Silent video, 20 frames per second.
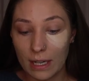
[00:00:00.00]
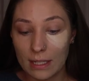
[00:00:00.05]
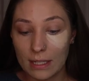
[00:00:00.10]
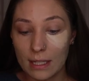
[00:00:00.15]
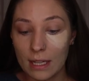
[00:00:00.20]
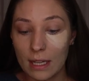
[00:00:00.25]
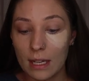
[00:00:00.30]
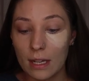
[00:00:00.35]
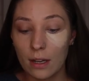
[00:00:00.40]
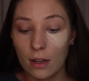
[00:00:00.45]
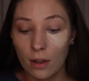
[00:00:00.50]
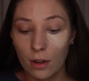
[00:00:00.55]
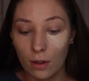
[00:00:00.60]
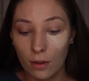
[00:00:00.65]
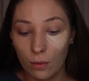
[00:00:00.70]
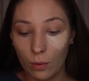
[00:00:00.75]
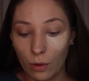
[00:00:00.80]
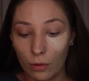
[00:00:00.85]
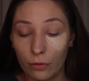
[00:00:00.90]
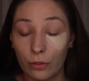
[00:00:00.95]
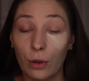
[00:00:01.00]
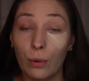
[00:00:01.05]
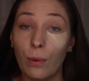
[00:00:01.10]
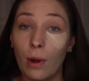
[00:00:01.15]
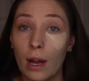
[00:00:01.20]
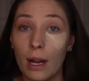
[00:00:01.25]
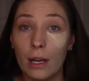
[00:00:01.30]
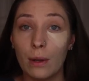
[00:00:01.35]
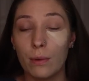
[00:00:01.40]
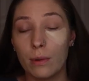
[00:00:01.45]
I did, well, for
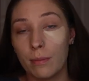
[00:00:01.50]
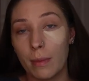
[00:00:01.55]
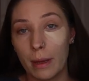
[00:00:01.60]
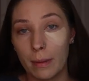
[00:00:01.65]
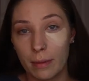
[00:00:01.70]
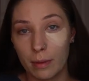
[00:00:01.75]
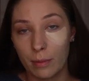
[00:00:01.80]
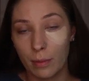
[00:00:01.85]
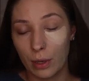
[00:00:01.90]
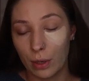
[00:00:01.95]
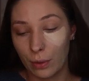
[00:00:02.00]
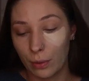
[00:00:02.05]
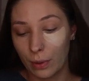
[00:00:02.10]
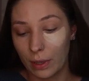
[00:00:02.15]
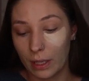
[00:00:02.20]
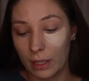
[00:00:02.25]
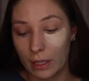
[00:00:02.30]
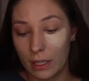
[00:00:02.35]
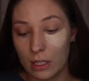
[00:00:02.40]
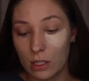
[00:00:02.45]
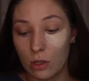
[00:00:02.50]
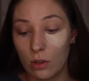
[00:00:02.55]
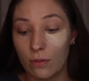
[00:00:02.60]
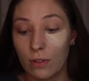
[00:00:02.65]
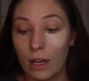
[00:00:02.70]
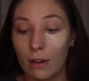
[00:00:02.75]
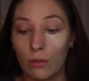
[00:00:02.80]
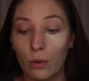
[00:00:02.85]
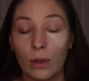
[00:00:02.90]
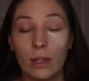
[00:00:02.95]
one, it would make me more oily. So if
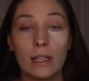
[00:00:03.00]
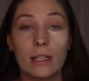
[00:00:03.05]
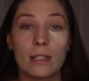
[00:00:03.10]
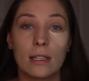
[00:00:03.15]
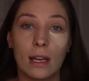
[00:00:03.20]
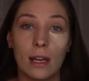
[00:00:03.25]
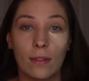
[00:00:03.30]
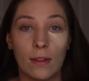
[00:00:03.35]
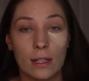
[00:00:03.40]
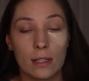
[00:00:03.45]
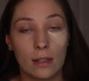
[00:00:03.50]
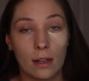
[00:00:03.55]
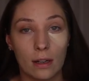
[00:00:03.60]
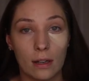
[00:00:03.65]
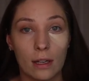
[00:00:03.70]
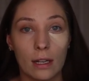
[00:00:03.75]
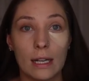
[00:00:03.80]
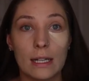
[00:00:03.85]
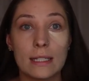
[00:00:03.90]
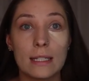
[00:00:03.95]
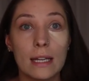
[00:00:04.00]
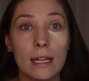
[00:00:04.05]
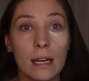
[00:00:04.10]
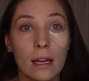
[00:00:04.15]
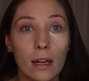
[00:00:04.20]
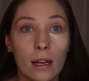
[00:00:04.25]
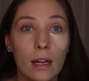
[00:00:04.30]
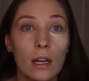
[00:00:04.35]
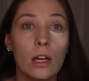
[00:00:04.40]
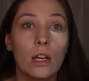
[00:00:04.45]
you have oily skin, that's not a good
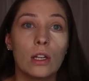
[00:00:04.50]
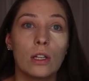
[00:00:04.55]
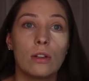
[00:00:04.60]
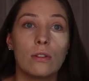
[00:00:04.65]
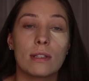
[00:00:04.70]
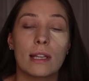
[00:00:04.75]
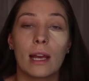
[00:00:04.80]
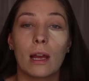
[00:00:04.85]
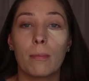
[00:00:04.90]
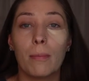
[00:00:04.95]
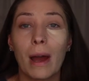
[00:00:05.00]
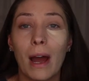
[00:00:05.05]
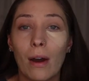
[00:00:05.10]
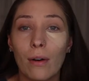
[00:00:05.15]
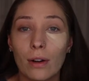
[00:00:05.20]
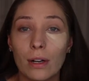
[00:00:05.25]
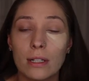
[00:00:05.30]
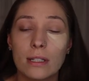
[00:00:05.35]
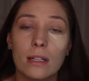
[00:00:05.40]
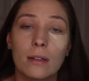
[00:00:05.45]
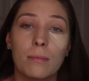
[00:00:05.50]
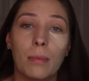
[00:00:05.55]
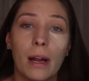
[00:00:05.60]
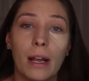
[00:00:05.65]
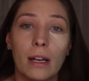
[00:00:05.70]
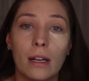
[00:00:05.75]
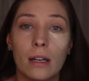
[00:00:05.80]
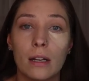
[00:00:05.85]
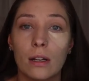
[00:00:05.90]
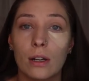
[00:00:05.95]
idea. Use like a powder to
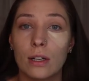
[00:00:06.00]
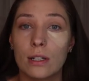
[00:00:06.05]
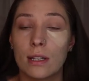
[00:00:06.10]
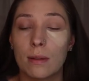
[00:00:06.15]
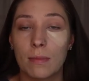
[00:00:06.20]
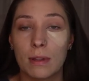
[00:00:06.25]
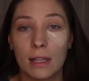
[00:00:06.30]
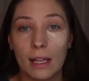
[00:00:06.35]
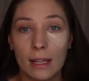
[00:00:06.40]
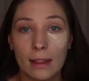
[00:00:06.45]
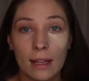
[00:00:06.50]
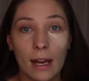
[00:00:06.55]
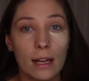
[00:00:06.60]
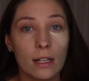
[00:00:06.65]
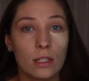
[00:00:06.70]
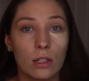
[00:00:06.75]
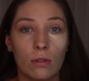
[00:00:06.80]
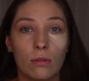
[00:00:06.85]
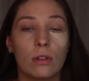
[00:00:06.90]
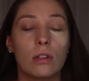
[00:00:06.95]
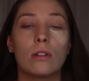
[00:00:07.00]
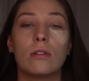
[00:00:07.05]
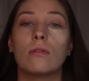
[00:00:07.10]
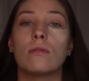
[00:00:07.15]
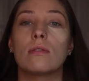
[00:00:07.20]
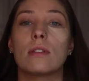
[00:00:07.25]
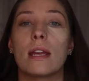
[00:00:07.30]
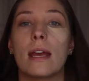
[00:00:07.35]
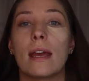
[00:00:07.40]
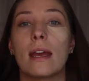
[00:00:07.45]
brighten or something like that. Don't
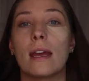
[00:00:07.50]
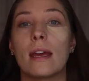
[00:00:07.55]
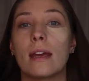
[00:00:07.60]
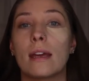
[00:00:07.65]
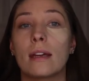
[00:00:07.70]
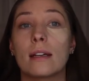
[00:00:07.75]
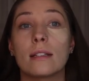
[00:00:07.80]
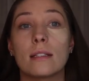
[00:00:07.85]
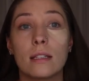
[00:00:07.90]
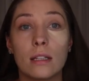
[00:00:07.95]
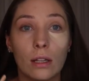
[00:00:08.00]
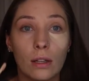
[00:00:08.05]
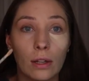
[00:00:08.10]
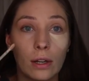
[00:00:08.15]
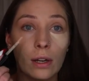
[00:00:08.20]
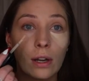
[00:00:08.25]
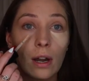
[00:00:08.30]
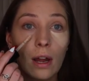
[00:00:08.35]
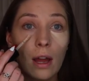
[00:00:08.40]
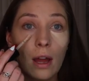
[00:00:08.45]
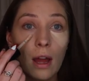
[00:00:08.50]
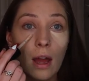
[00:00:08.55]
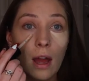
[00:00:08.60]
use a concealer.